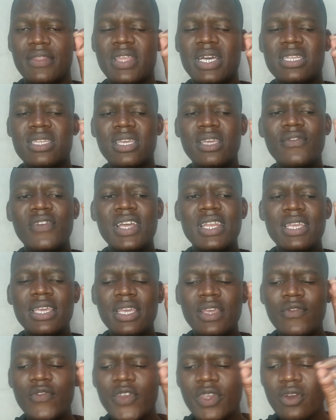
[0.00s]
that even
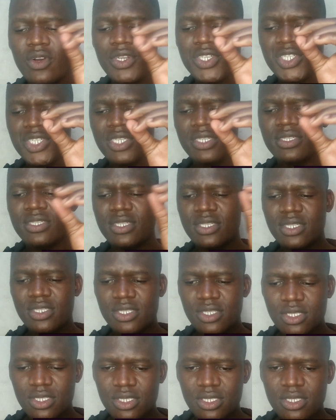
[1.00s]
if he or she
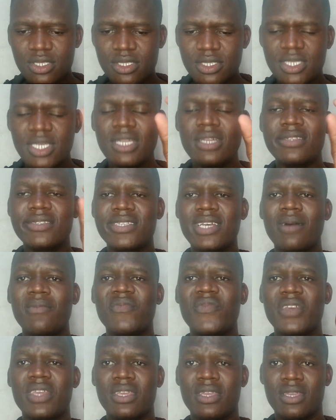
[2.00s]
steals
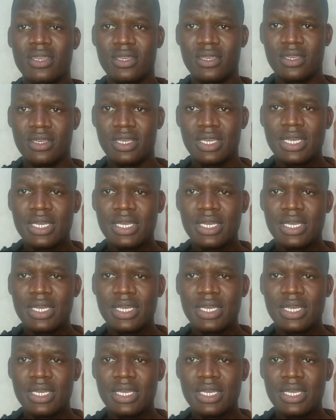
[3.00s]
something,